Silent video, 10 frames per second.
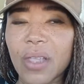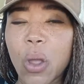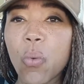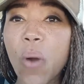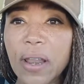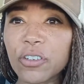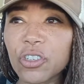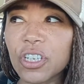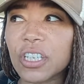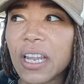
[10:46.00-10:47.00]
Why don't
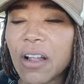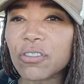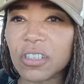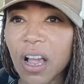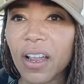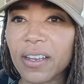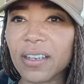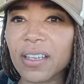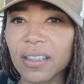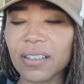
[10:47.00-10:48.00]
you just get outside?
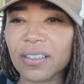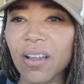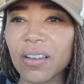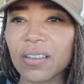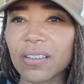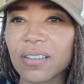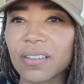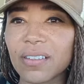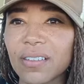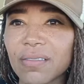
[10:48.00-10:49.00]
Get in the sun.
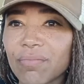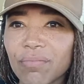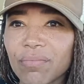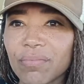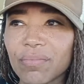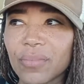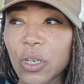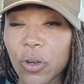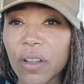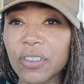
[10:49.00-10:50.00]
You
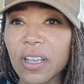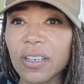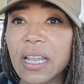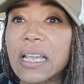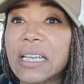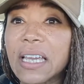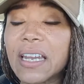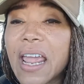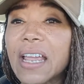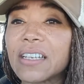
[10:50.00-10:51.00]
don't have sun? Get
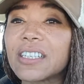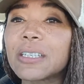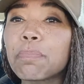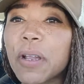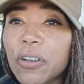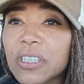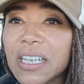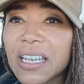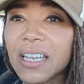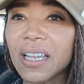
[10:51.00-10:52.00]
a spear
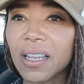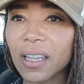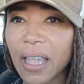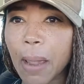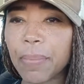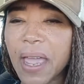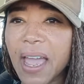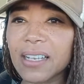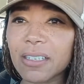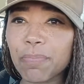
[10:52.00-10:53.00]
tea lamp.
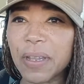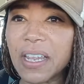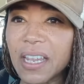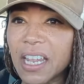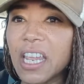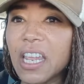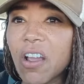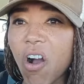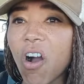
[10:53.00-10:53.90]
S-P-E-R-T-I.